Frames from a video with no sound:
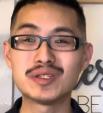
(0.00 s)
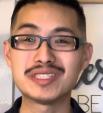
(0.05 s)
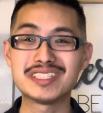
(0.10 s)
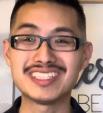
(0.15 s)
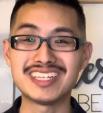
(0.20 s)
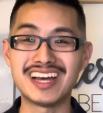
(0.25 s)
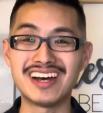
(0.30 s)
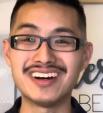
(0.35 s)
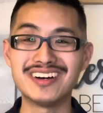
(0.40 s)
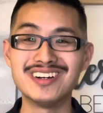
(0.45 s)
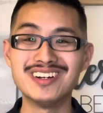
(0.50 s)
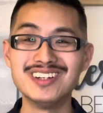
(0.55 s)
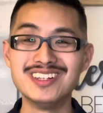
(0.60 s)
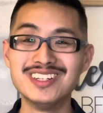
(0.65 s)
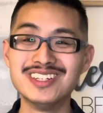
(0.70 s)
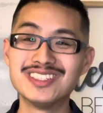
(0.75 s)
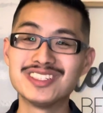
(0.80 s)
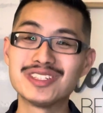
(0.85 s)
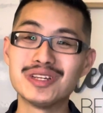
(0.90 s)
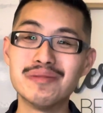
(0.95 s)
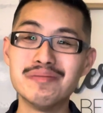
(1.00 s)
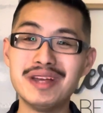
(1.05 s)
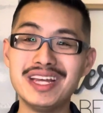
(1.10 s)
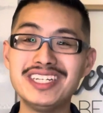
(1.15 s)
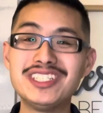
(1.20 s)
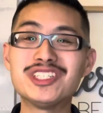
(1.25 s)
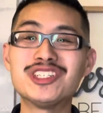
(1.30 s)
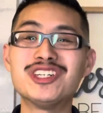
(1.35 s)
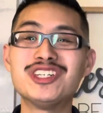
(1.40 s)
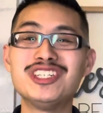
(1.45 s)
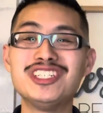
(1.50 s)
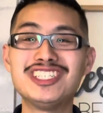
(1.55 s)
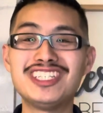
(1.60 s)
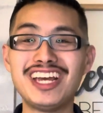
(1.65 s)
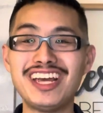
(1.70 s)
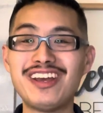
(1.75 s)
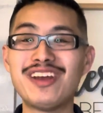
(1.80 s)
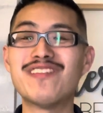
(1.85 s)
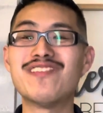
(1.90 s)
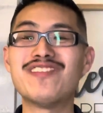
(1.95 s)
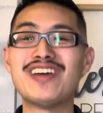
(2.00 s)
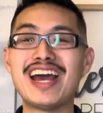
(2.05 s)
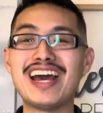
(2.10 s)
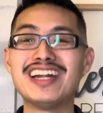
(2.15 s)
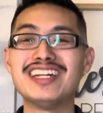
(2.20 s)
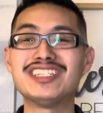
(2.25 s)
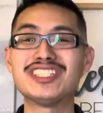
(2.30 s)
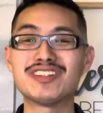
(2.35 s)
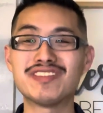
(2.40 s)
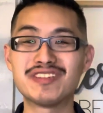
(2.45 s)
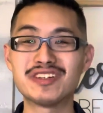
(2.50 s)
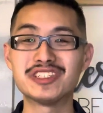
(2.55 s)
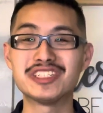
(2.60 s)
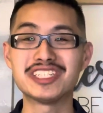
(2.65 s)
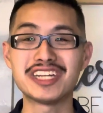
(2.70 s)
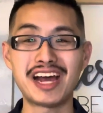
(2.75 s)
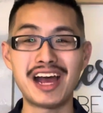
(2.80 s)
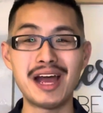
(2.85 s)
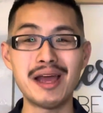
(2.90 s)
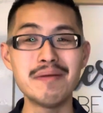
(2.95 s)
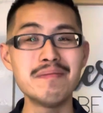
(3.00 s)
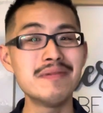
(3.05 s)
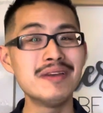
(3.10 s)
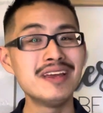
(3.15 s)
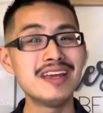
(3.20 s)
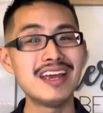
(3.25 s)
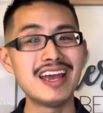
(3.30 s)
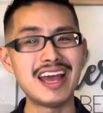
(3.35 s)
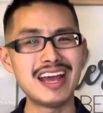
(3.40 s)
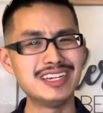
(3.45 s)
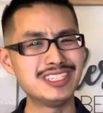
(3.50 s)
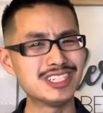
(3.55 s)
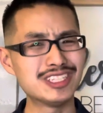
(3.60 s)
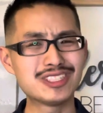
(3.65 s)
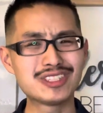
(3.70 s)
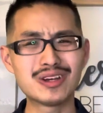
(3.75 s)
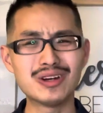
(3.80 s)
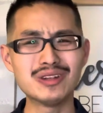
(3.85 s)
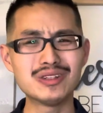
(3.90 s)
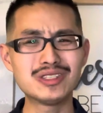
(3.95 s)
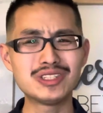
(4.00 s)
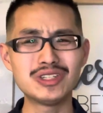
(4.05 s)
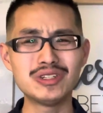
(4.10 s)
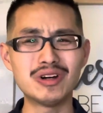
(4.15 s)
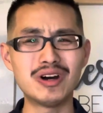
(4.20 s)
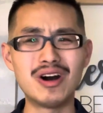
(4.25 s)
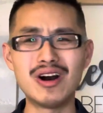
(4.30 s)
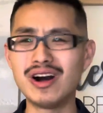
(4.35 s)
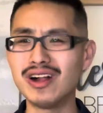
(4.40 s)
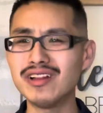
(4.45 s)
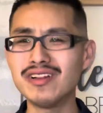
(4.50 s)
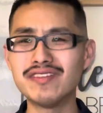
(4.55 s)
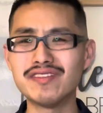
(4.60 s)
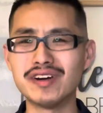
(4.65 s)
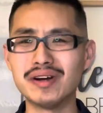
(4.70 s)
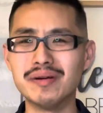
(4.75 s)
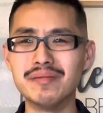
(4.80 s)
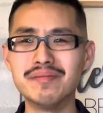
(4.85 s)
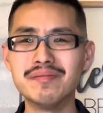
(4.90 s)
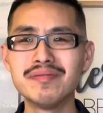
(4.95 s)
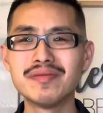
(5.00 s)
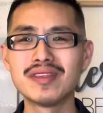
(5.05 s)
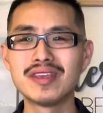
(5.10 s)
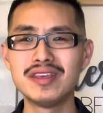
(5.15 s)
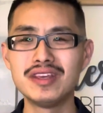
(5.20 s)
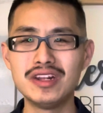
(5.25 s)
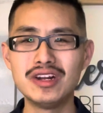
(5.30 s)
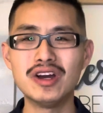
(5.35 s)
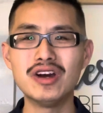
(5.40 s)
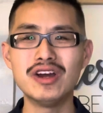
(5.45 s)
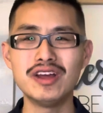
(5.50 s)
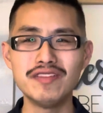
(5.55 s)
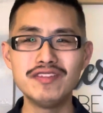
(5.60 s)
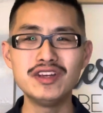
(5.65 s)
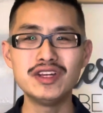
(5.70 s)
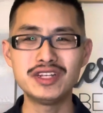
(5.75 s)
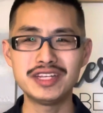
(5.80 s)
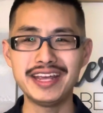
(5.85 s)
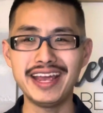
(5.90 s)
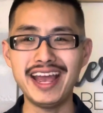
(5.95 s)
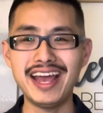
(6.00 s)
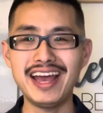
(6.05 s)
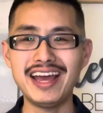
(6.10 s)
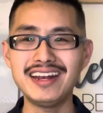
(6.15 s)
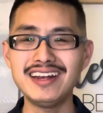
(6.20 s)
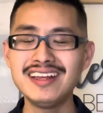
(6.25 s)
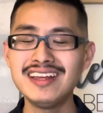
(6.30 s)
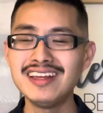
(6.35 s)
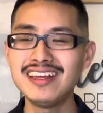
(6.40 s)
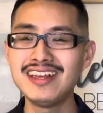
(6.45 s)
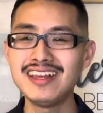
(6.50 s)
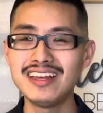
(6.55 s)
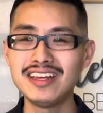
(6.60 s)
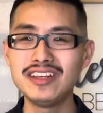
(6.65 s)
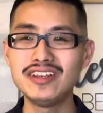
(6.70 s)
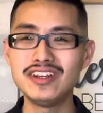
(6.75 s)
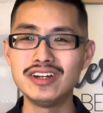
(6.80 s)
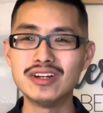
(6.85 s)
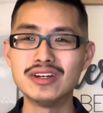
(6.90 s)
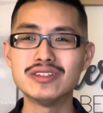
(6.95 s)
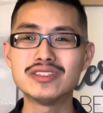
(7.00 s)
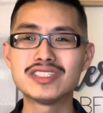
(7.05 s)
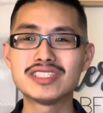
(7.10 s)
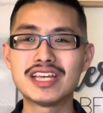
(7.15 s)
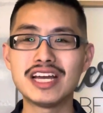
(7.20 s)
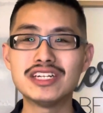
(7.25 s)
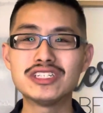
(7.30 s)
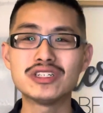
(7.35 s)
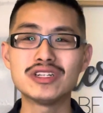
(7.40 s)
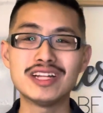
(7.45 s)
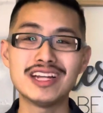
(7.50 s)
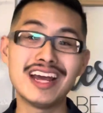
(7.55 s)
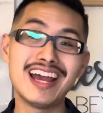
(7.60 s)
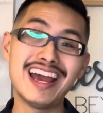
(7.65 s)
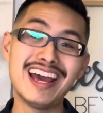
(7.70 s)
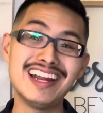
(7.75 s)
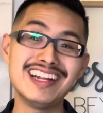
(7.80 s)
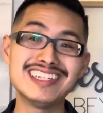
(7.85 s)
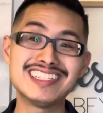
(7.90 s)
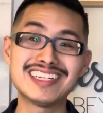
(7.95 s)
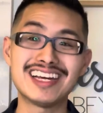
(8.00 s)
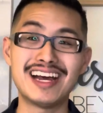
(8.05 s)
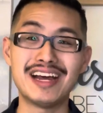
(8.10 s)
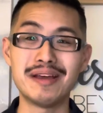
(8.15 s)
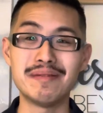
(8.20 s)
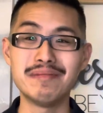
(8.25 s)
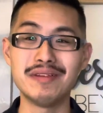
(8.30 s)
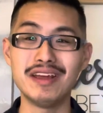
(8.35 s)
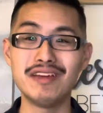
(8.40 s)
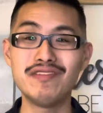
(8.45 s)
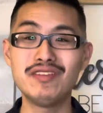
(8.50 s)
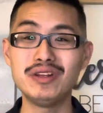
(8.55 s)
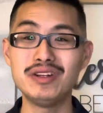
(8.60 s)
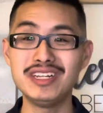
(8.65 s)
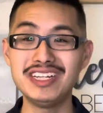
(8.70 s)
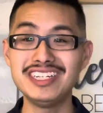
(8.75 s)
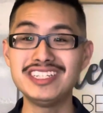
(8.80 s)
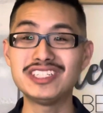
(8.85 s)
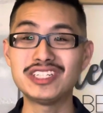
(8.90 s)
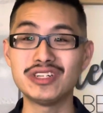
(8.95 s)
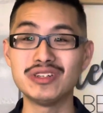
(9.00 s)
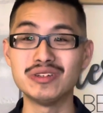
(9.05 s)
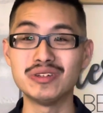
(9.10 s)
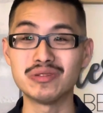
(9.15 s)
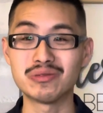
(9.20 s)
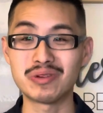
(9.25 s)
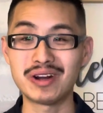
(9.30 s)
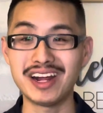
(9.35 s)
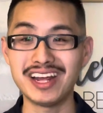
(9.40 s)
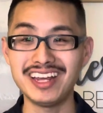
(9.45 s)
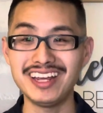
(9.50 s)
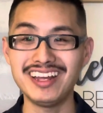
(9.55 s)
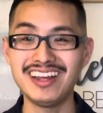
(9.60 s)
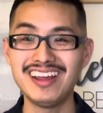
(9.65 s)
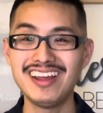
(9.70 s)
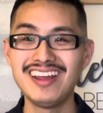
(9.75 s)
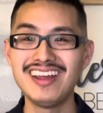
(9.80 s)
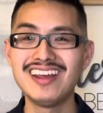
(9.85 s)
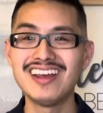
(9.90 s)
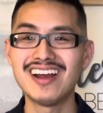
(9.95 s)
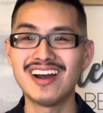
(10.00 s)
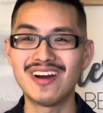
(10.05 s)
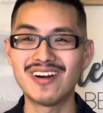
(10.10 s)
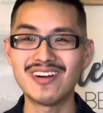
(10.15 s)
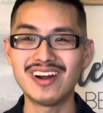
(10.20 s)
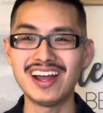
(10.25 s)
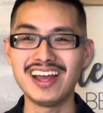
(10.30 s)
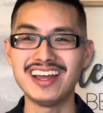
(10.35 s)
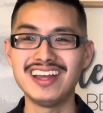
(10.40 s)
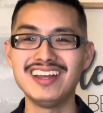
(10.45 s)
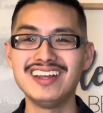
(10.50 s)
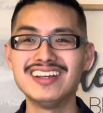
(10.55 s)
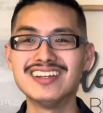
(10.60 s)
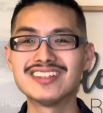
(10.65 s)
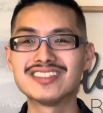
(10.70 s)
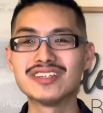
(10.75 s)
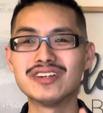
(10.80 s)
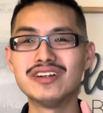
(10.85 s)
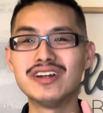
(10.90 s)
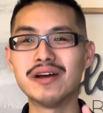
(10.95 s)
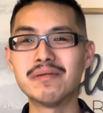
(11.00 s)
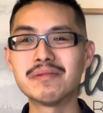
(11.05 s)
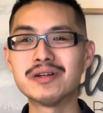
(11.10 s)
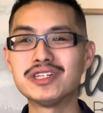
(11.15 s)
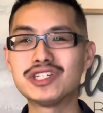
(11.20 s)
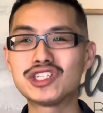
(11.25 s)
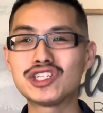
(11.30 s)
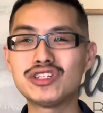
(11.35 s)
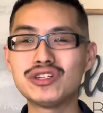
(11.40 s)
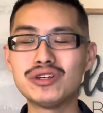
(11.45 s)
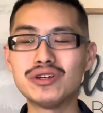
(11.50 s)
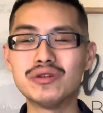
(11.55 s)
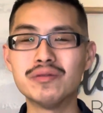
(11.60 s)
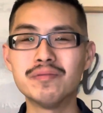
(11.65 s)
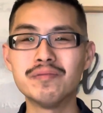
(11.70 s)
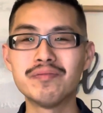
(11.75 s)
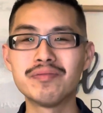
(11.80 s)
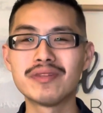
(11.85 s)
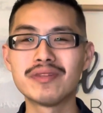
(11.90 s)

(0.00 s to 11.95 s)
sale. So make sure you take advantage of your time and just go to all of them. You know, if you can, you know, schedule ahead of time if you need to, right? All right. So number two,